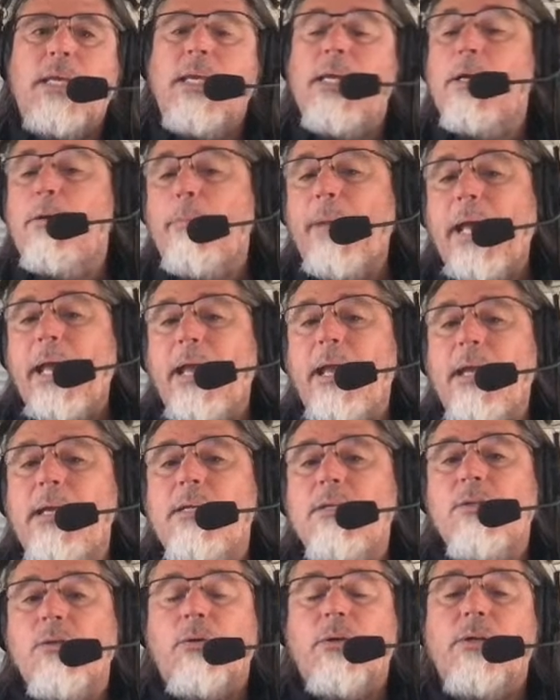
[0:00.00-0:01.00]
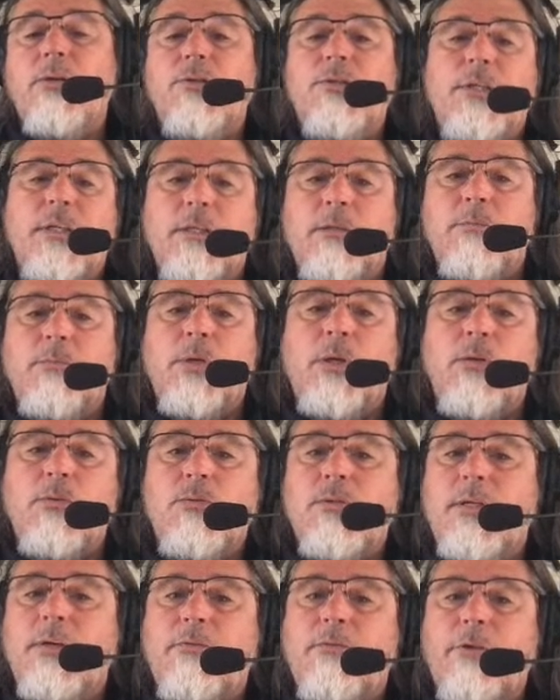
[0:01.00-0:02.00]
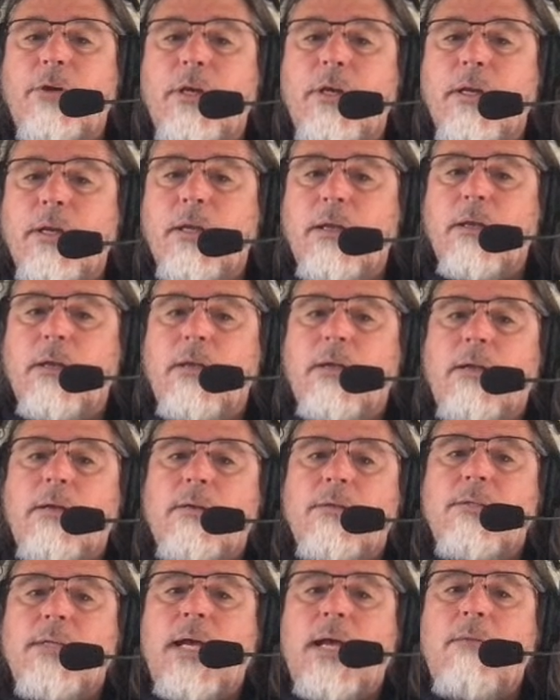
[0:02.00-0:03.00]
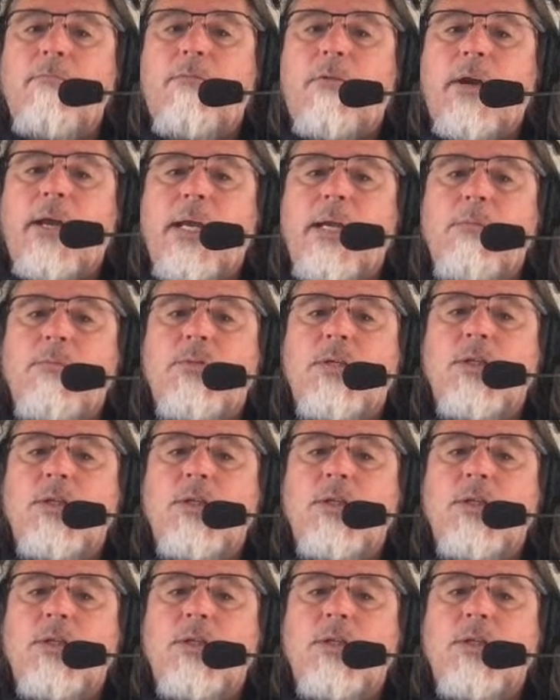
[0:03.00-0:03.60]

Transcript: EMAs, or you'll see them use different time frames.